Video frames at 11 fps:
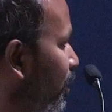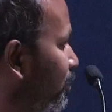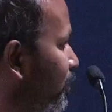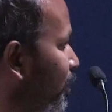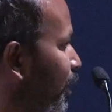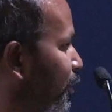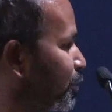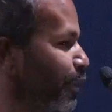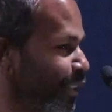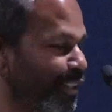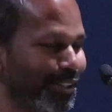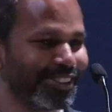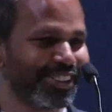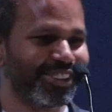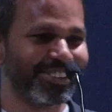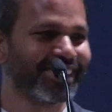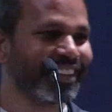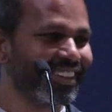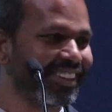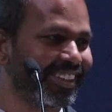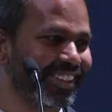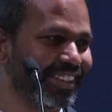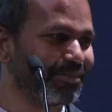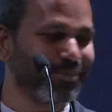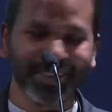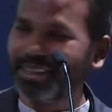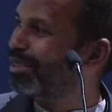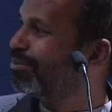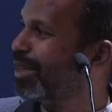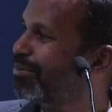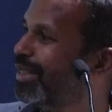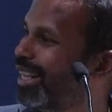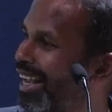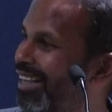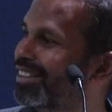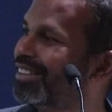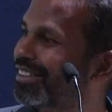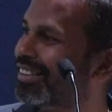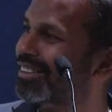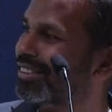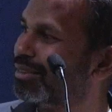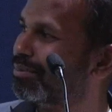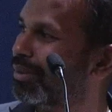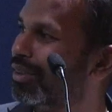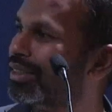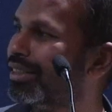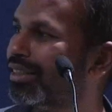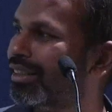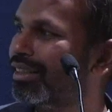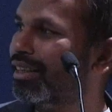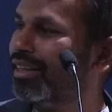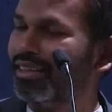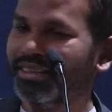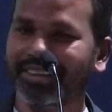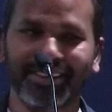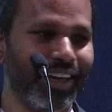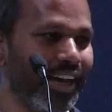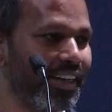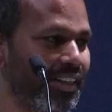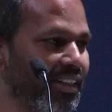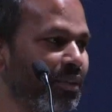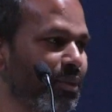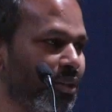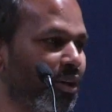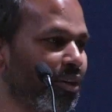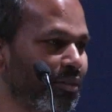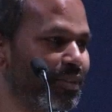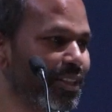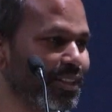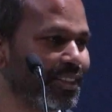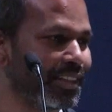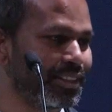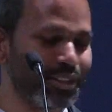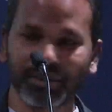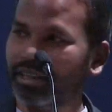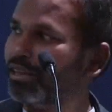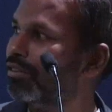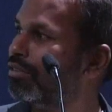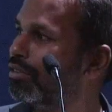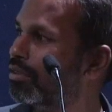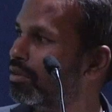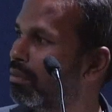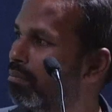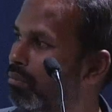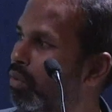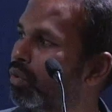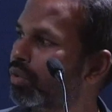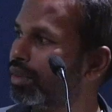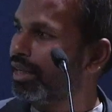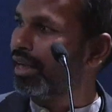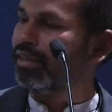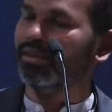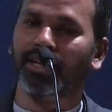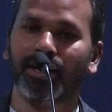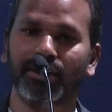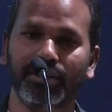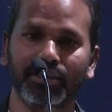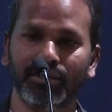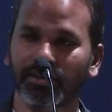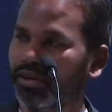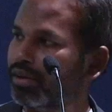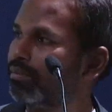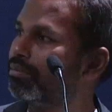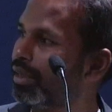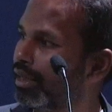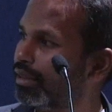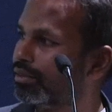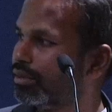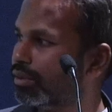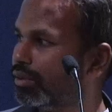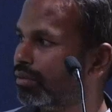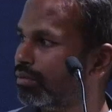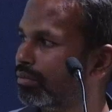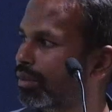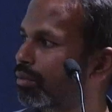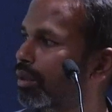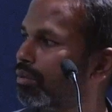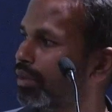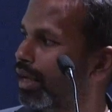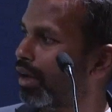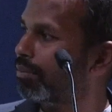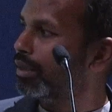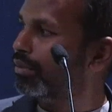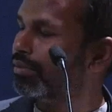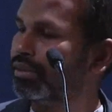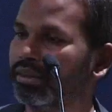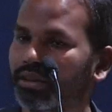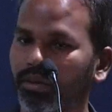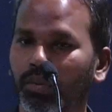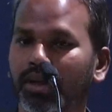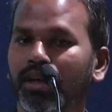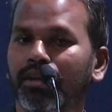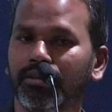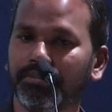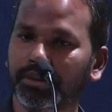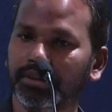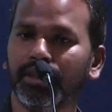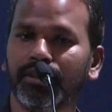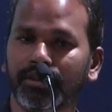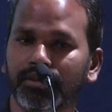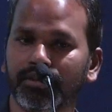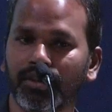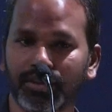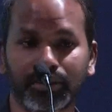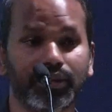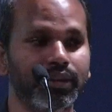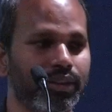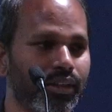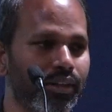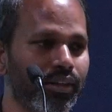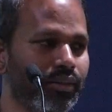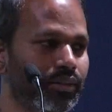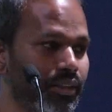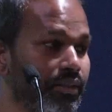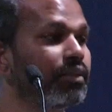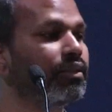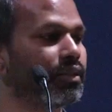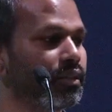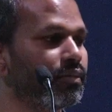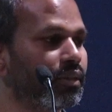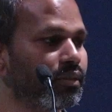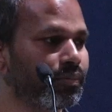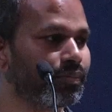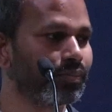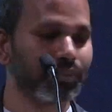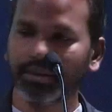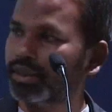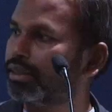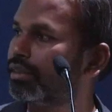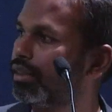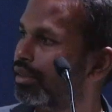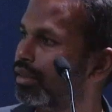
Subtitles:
after the last meeting, so it might be 8 at this point. The idea with all of this is to give more granularity on planning. So, what would happen if 100% cotton recycling is achieved, right?